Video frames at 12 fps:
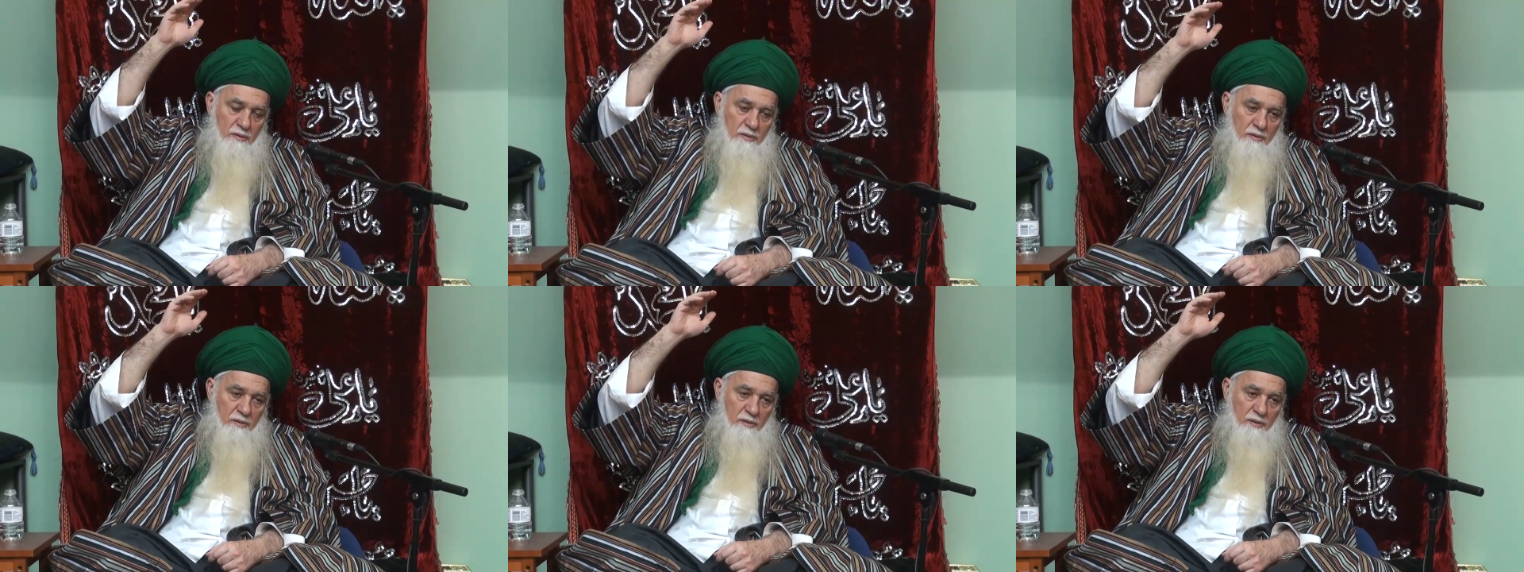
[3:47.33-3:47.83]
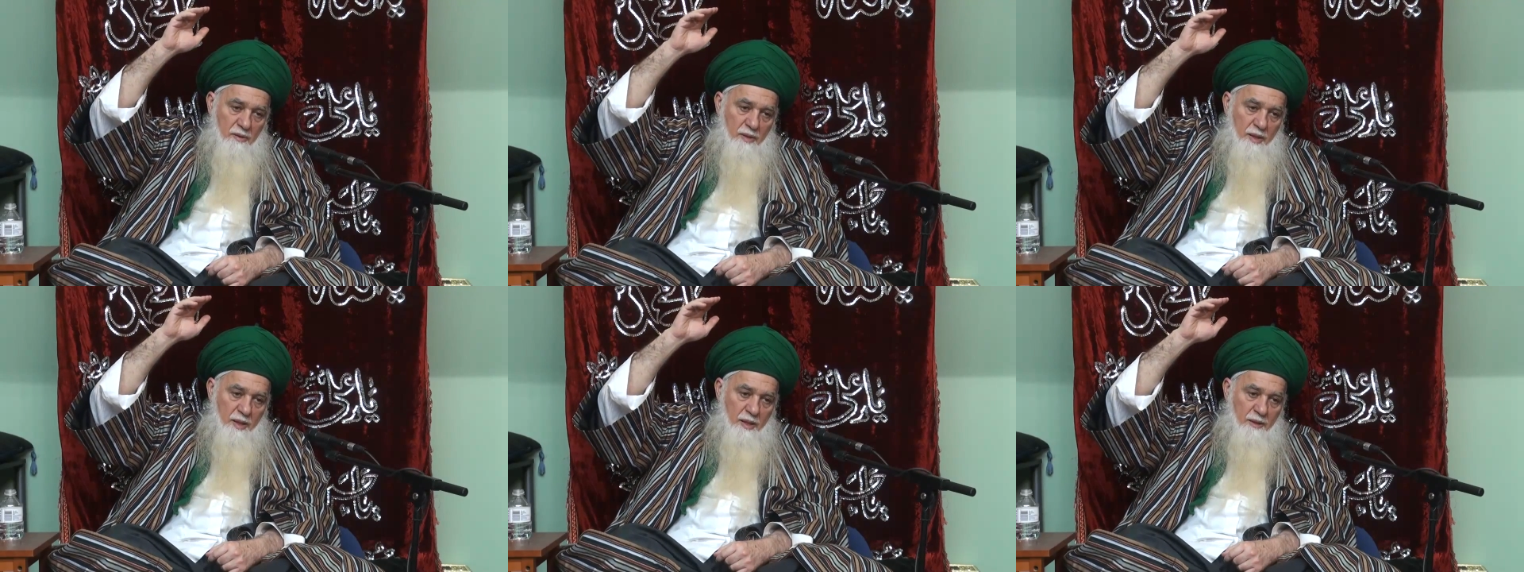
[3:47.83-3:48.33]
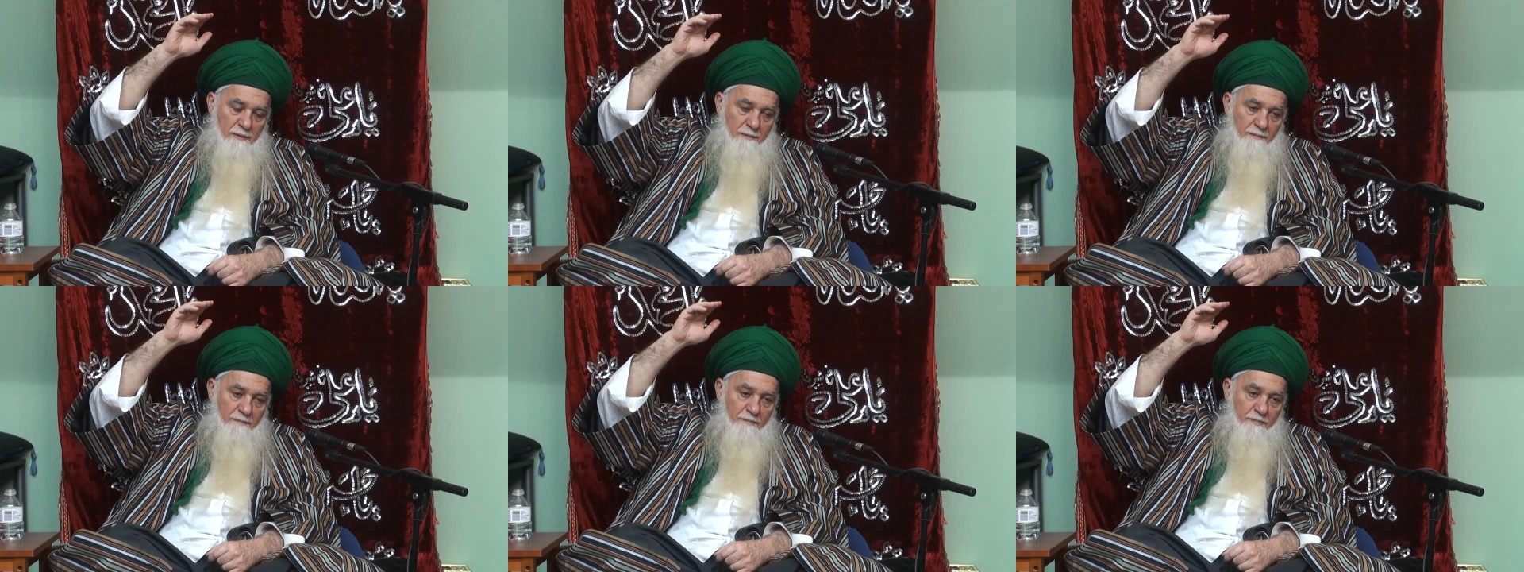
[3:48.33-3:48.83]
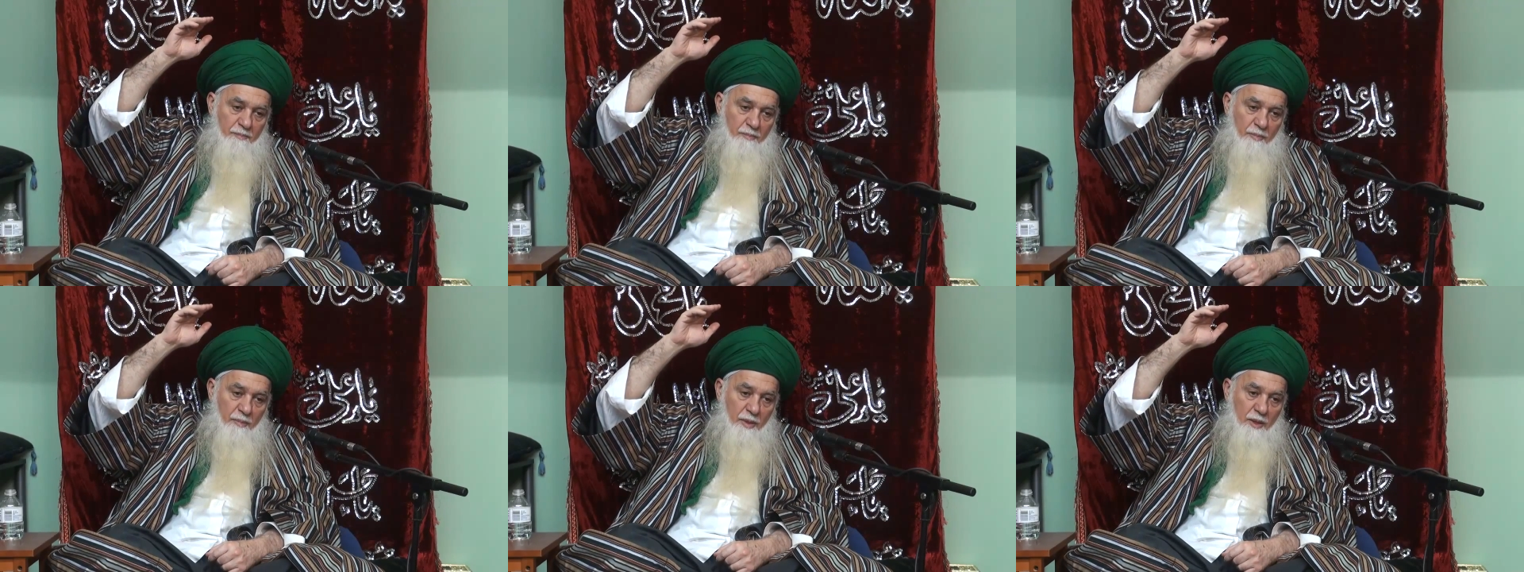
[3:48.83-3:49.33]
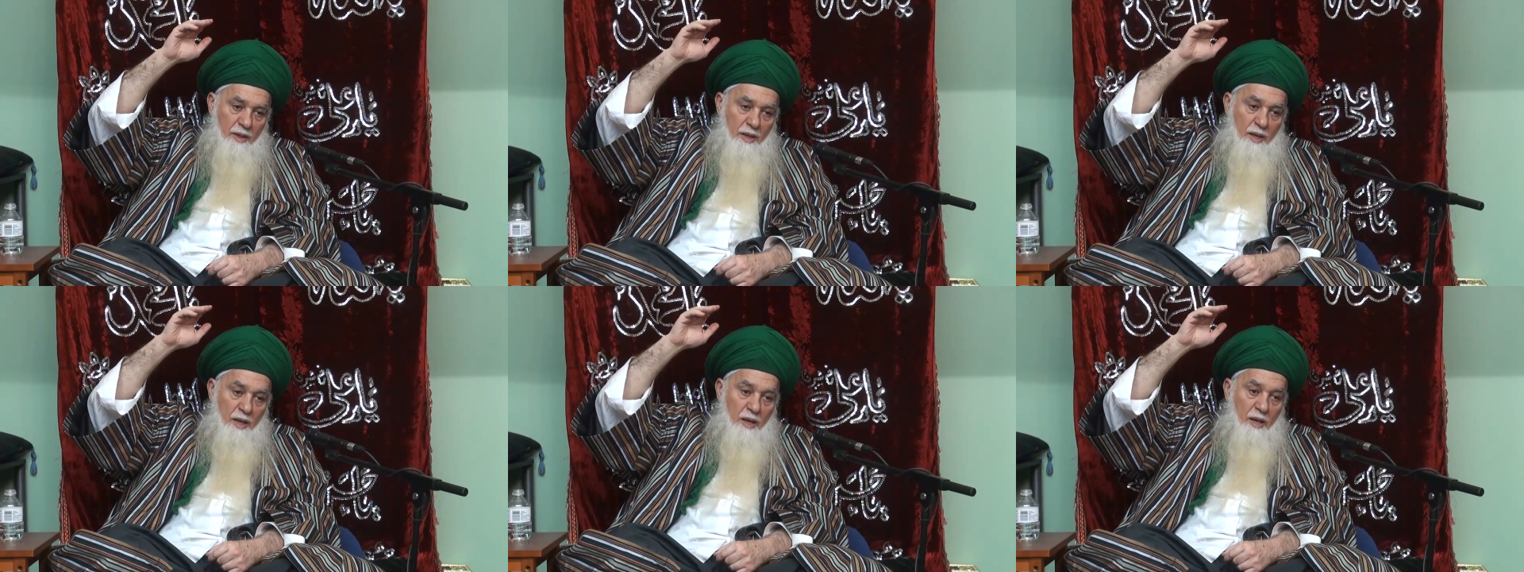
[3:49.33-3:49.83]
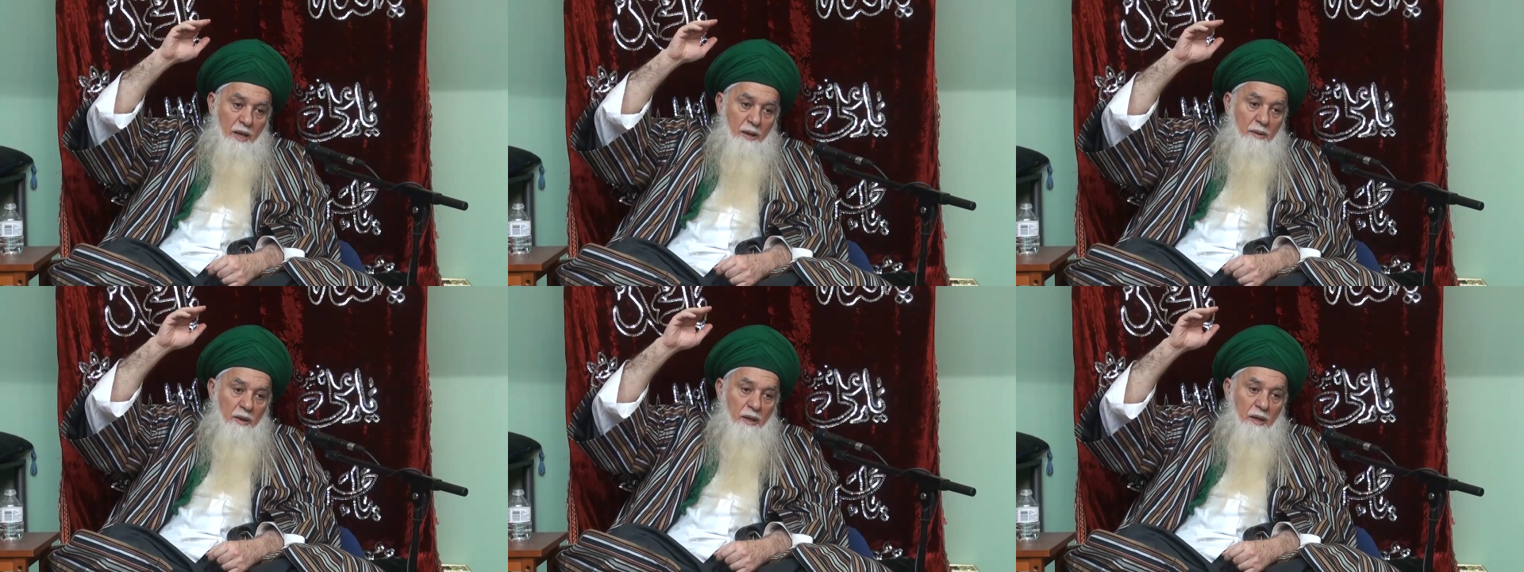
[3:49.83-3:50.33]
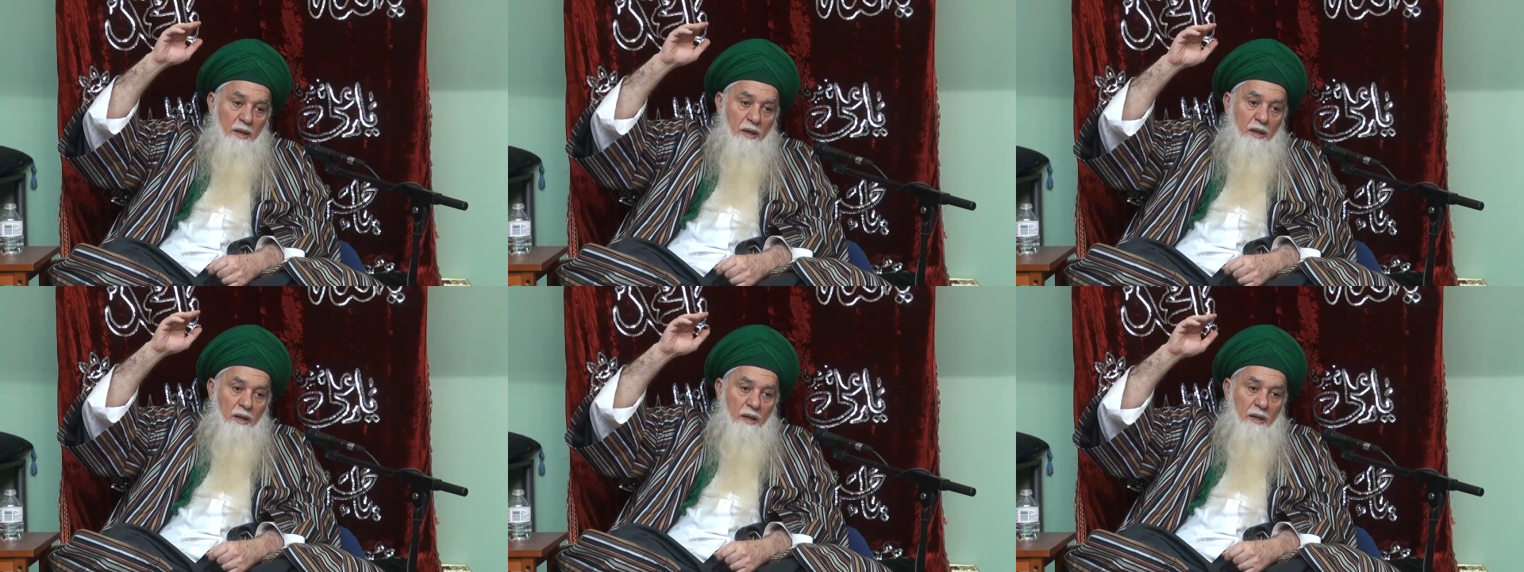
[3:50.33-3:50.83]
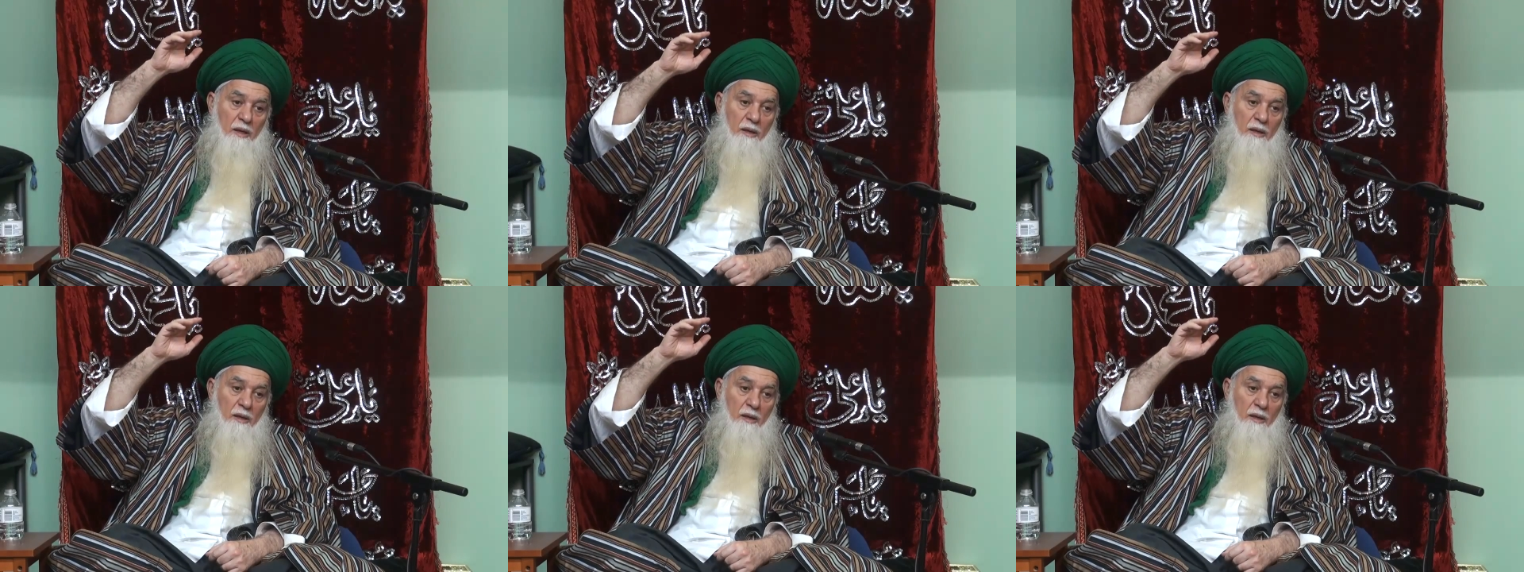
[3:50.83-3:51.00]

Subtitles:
(silence)